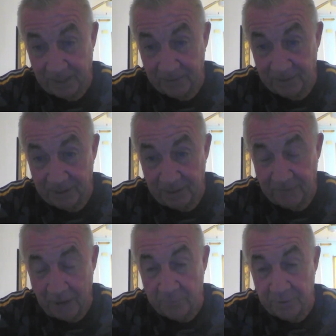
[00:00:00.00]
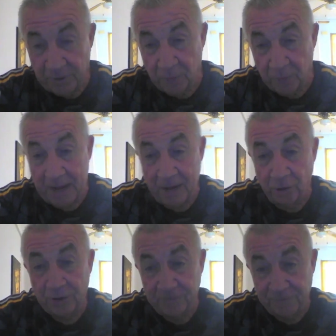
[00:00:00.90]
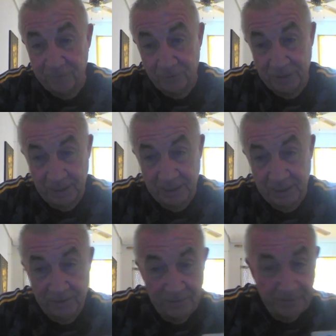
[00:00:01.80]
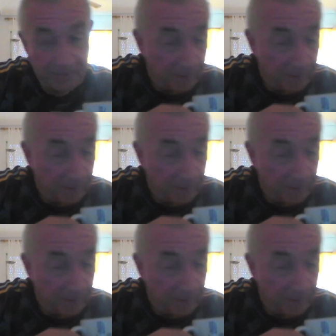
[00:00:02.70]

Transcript: You know, Albion come out looking for it, you know.